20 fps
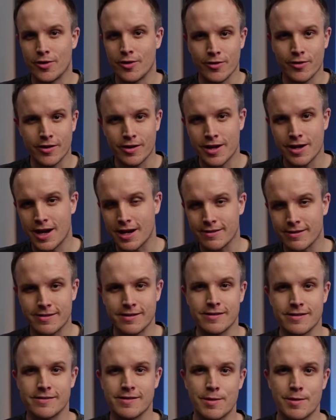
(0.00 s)
all the
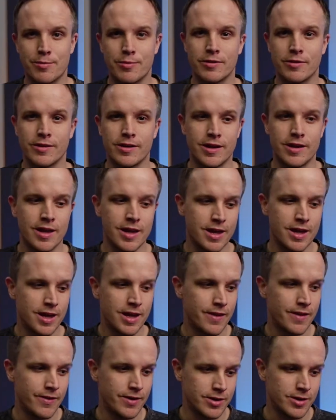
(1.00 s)
content separately,
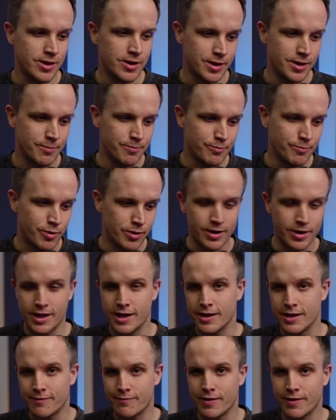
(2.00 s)
and then you had to put it
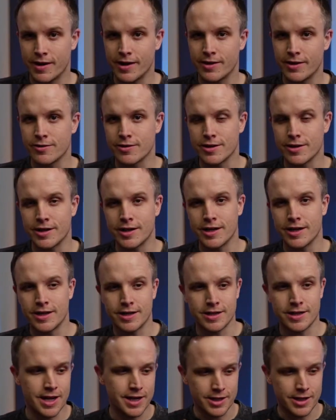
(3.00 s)
into Final Cut,
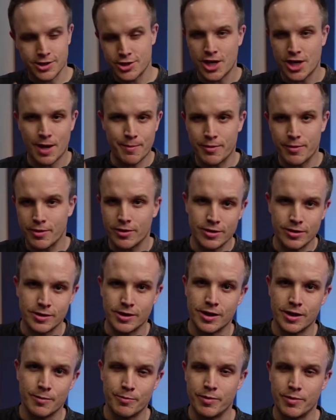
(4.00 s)
and I had to chop it all
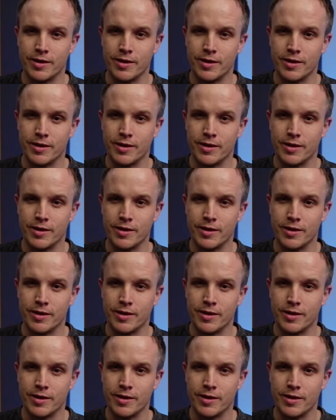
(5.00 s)
up.